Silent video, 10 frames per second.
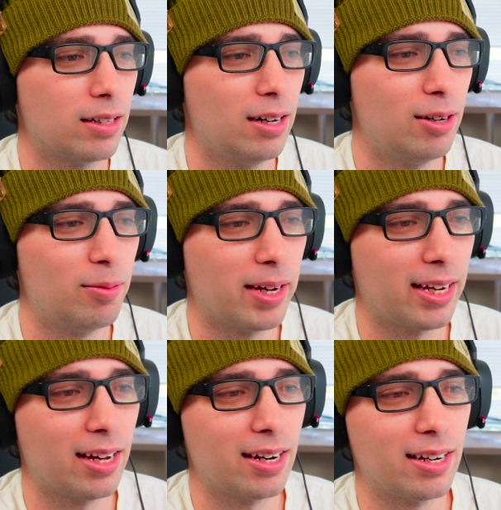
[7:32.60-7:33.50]
Oh my
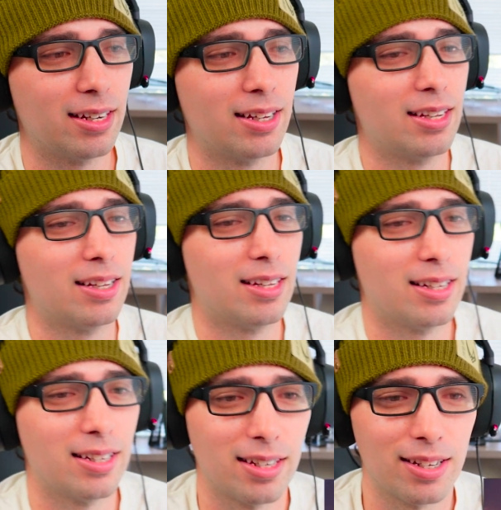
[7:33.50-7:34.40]
God.
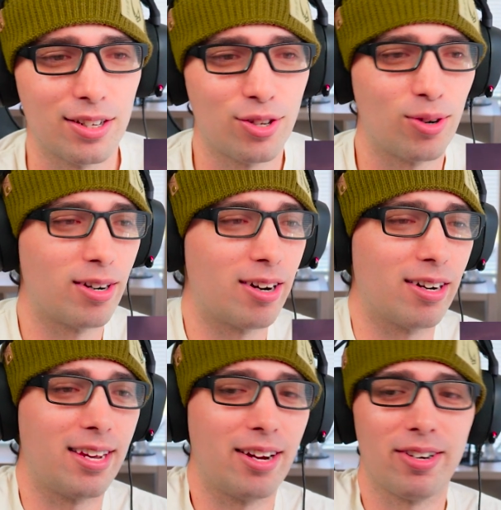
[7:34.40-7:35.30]
This Sword
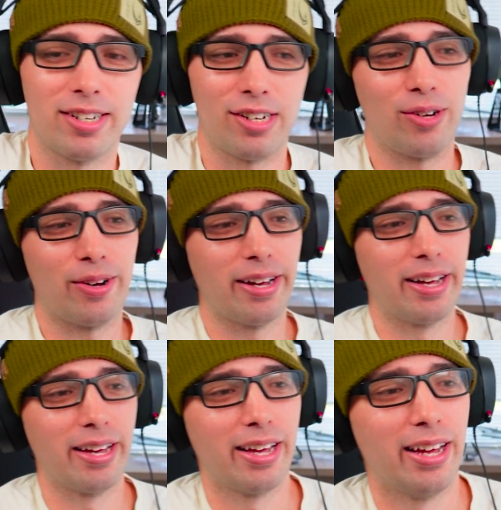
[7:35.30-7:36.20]
Art Kirito
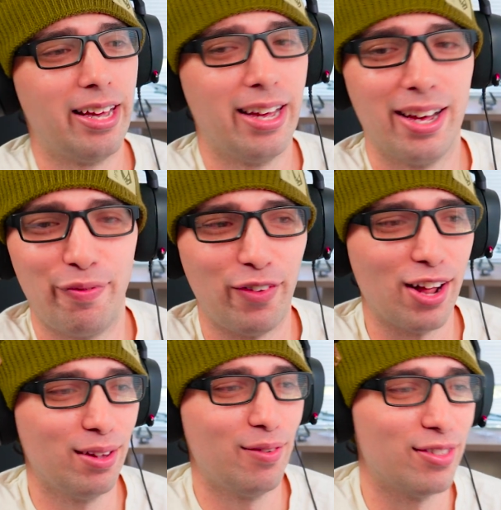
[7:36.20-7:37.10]

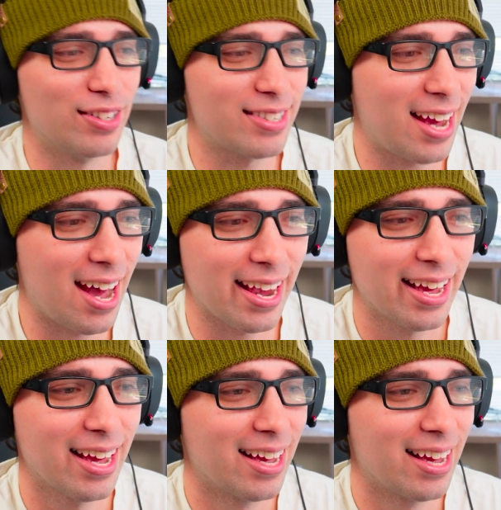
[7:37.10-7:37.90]
falling from the sky.